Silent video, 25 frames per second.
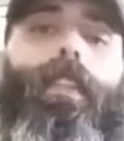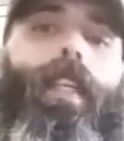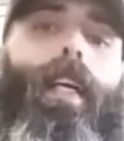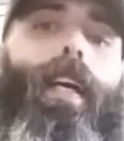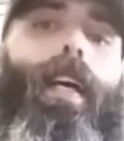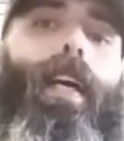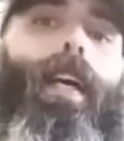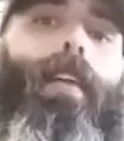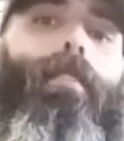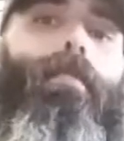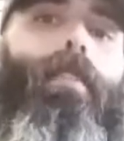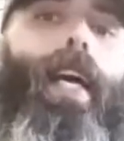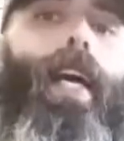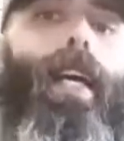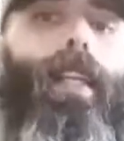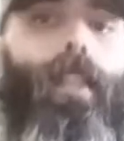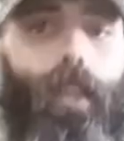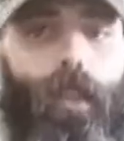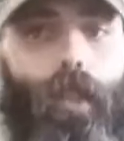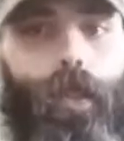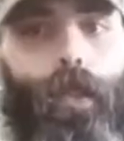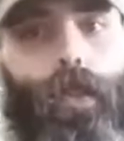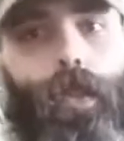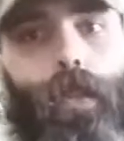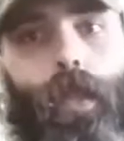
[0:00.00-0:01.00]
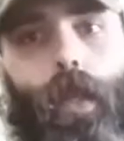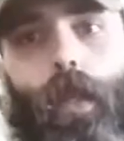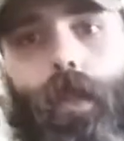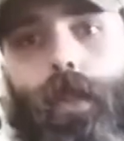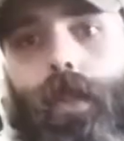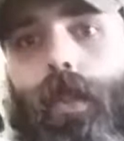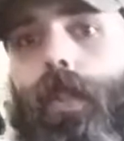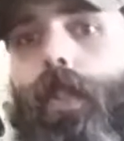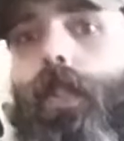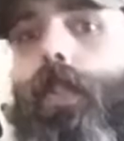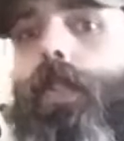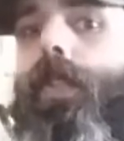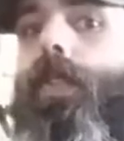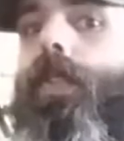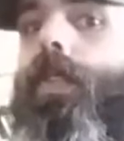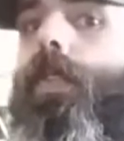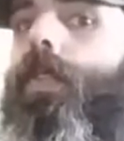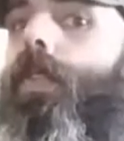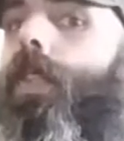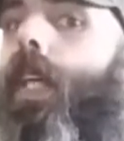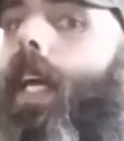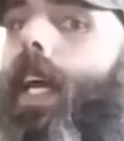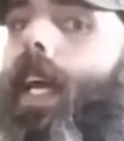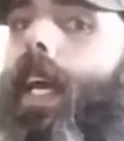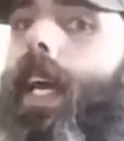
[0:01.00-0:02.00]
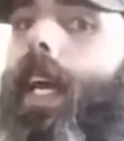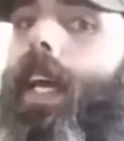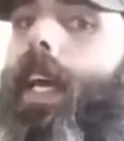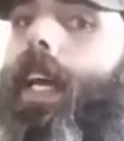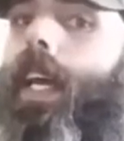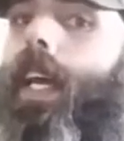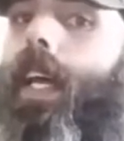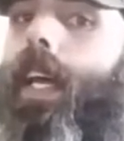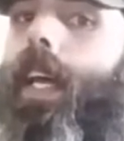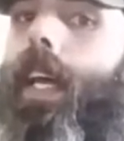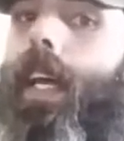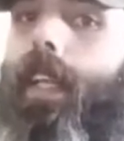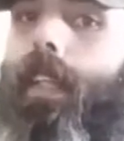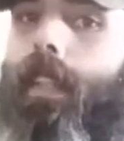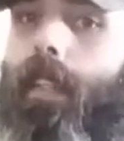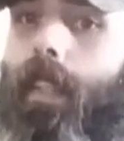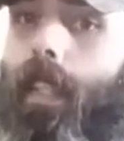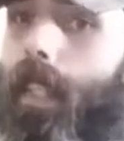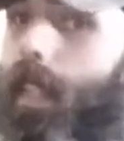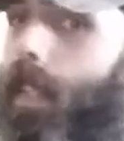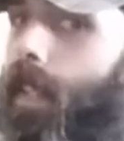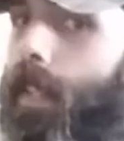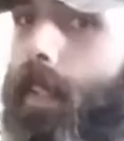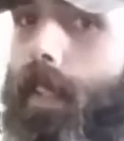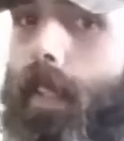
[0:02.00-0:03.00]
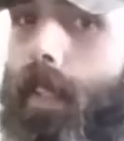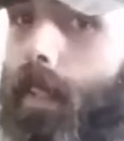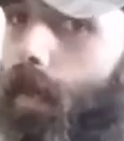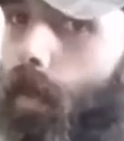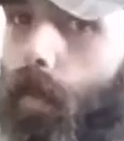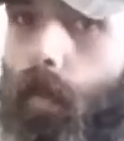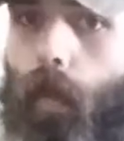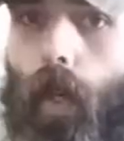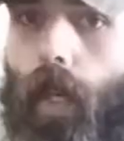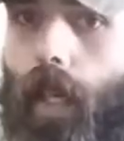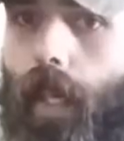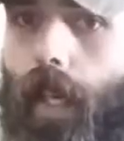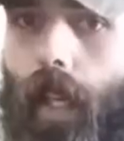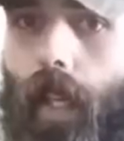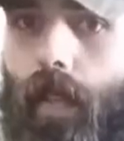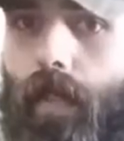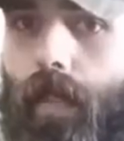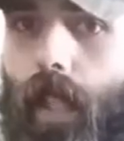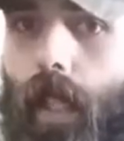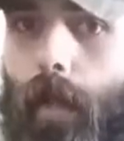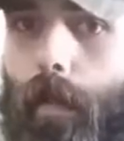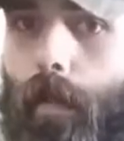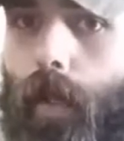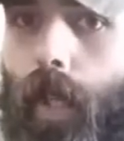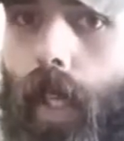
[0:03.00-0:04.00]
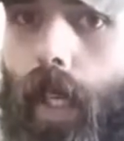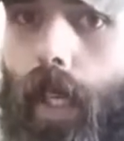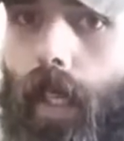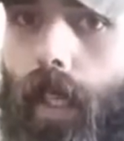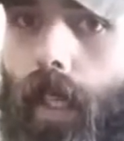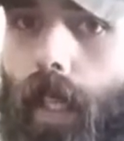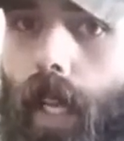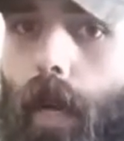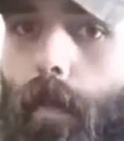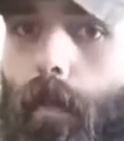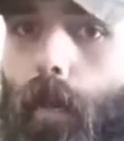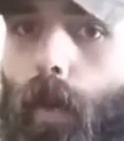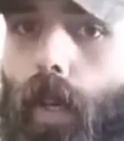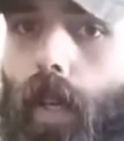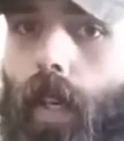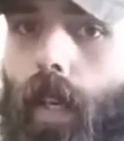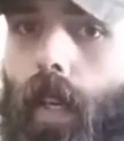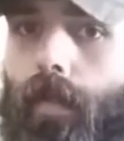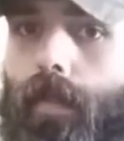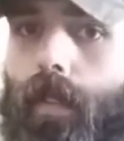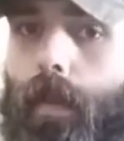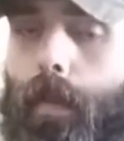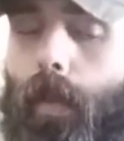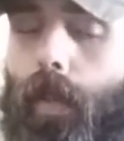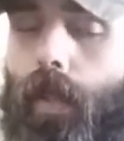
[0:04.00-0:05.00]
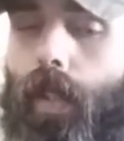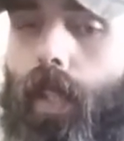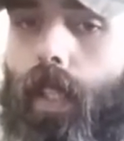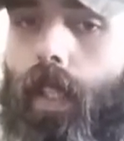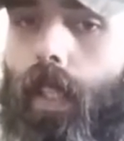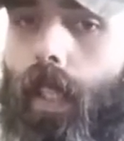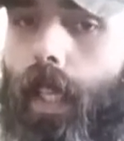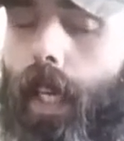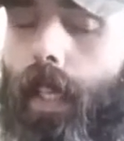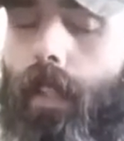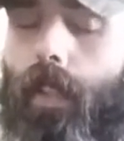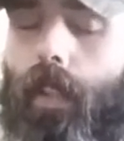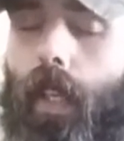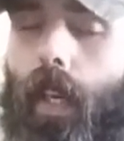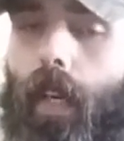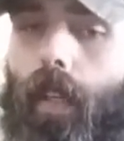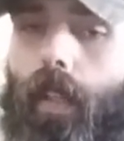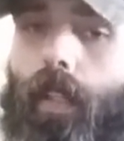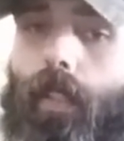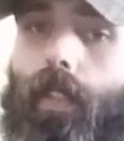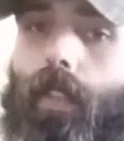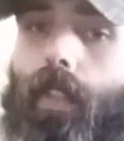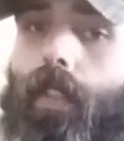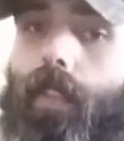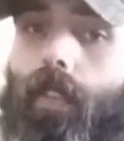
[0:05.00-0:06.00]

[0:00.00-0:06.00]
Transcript: I've had to use those too, and this is one hell of an upgrade, a lot more comfortable than the H harness.